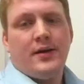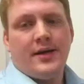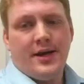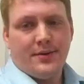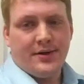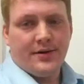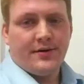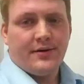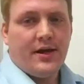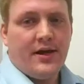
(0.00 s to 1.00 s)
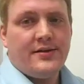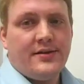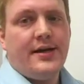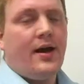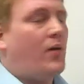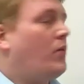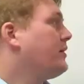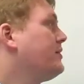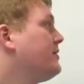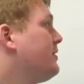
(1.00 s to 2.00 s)
Cameron here, and today I
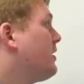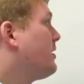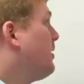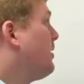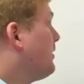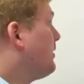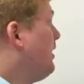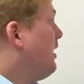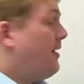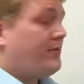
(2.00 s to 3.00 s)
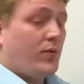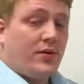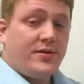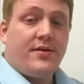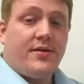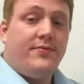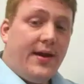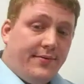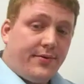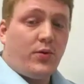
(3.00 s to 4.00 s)
wanted to talk about everyone's
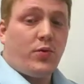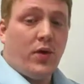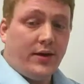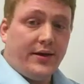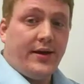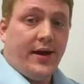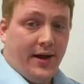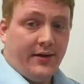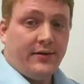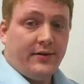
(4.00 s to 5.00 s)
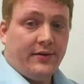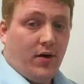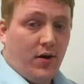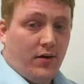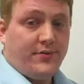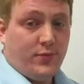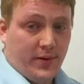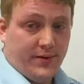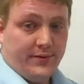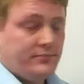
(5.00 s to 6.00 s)
favorite running gag on
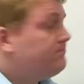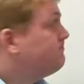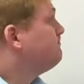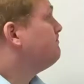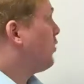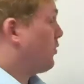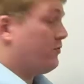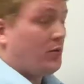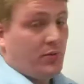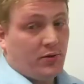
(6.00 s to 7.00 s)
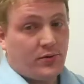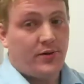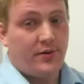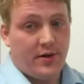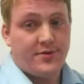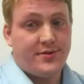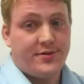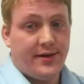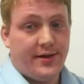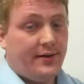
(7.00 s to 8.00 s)
Twitter, or football Twitter, I should
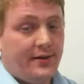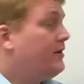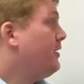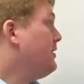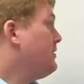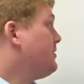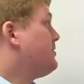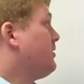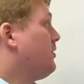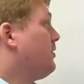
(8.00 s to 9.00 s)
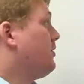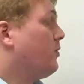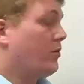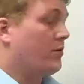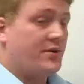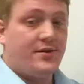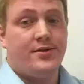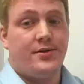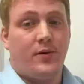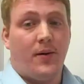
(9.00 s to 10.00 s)
say. Is it zone or is it
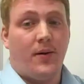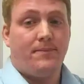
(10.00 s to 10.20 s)
duo?